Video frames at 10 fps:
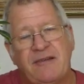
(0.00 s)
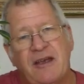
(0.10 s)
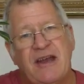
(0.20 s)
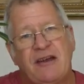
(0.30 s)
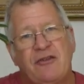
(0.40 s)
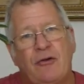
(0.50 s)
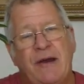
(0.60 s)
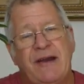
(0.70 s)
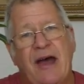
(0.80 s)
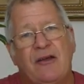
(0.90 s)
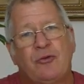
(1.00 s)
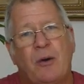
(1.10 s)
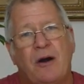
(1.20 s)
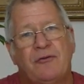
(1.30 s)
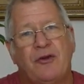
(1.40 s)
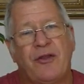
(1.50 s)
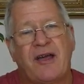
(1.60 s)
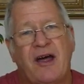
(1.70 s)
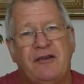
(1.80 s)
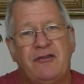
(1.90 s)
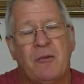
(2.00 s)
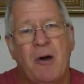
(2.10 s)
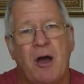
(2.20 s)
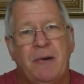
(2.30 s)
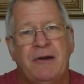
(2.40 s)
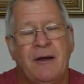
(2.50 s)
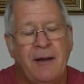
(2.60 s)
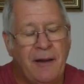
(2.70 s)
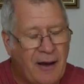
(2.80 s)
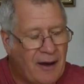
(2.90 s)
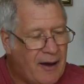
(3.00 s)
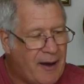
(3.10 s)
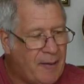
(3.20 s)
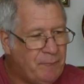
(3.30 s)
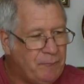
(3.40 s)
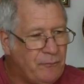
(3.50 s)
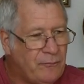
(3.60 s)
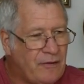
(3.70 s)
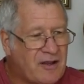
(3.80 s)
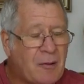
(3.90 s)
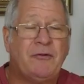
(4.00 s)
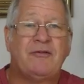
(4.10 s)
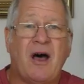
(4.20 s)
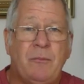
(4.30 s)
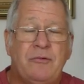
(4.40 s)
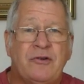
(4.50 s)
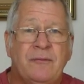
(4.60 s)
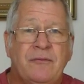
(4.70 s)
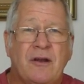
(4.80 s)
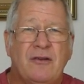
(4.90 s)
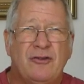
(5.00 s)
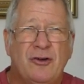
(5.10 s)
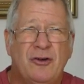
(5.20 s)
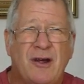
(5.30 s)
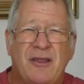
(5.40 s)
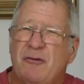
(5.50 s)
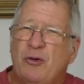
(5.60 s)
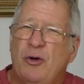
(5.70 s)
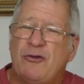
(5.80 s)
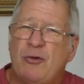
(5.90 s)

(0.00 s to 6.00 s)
take you down to the greenhouse where I've got the cuttings at the moment. There's a couple of tubs that I took. I think it was August